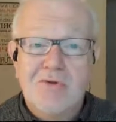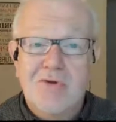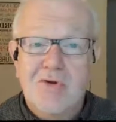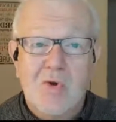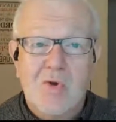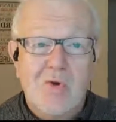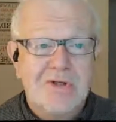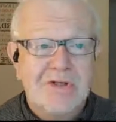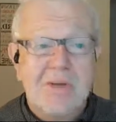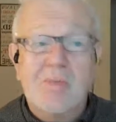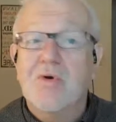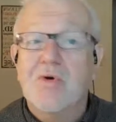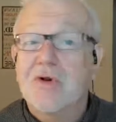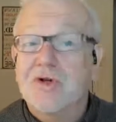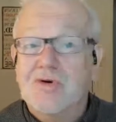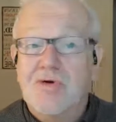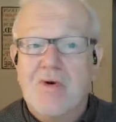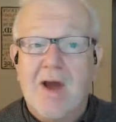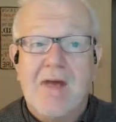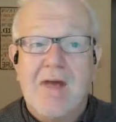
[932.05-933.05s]
glorious. I'm going
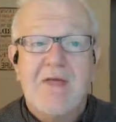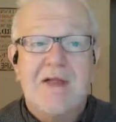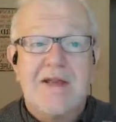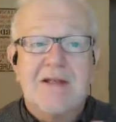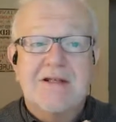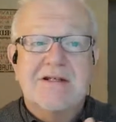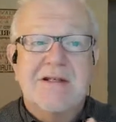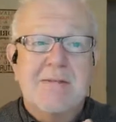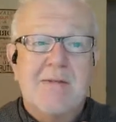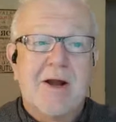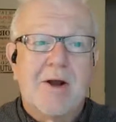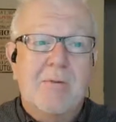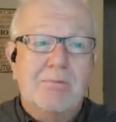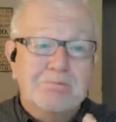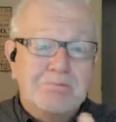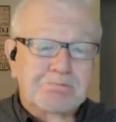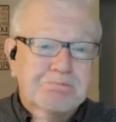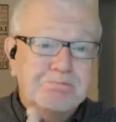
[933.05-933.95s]
to try that next time I go.